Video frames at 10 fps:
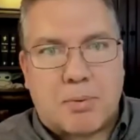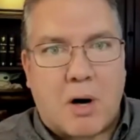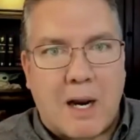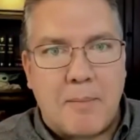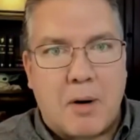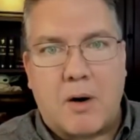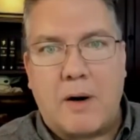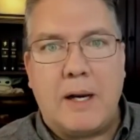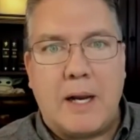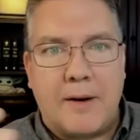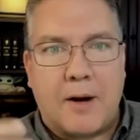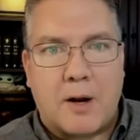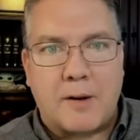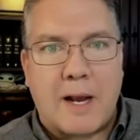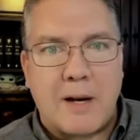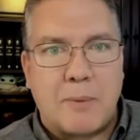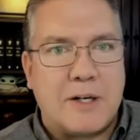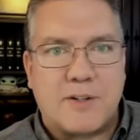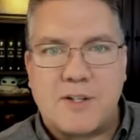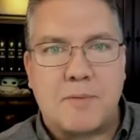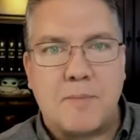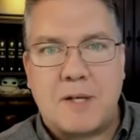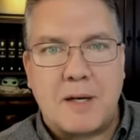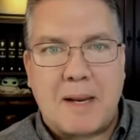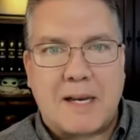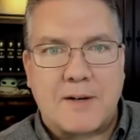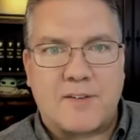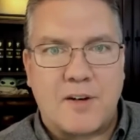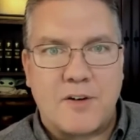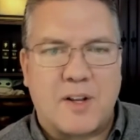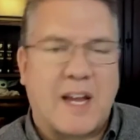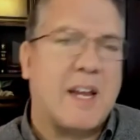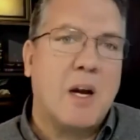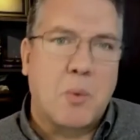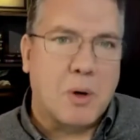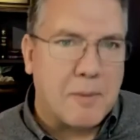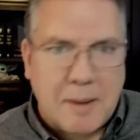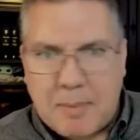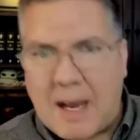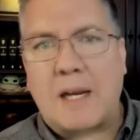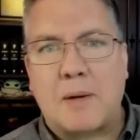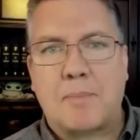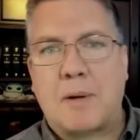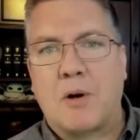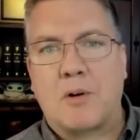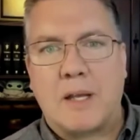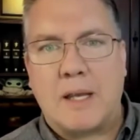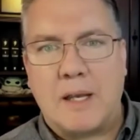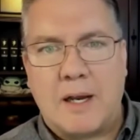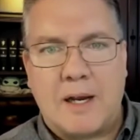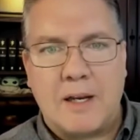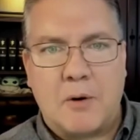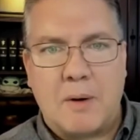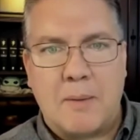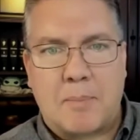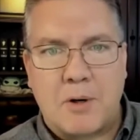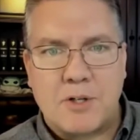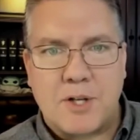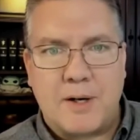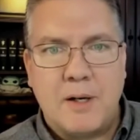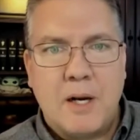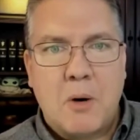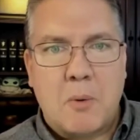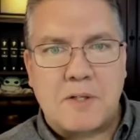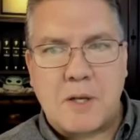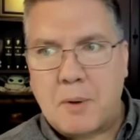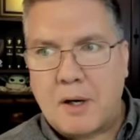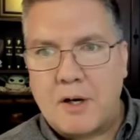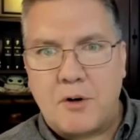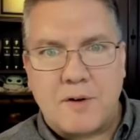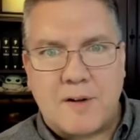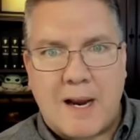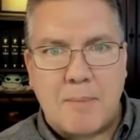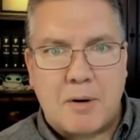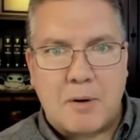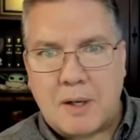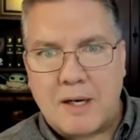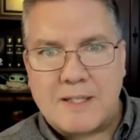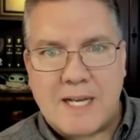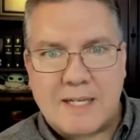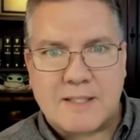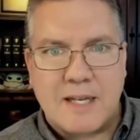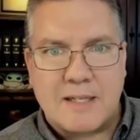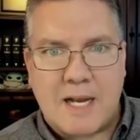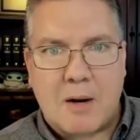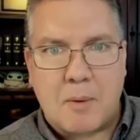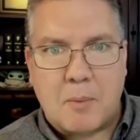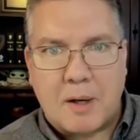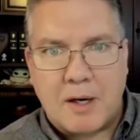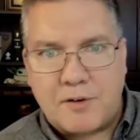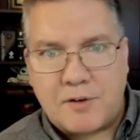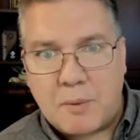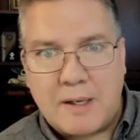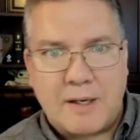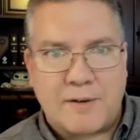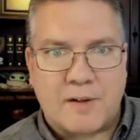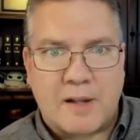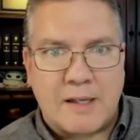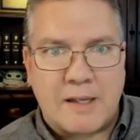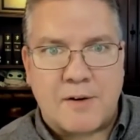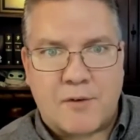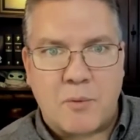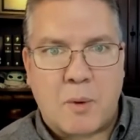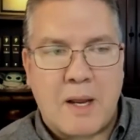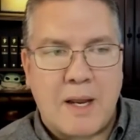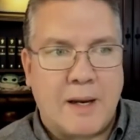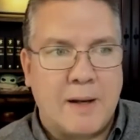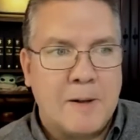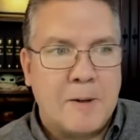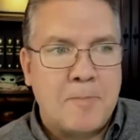the primary, and online, we just didn't make a decision like we're going to be back purely, in person, where we said, we're going to do this hybrid, we're going to test things out, but we're going to do it in a slightly different way.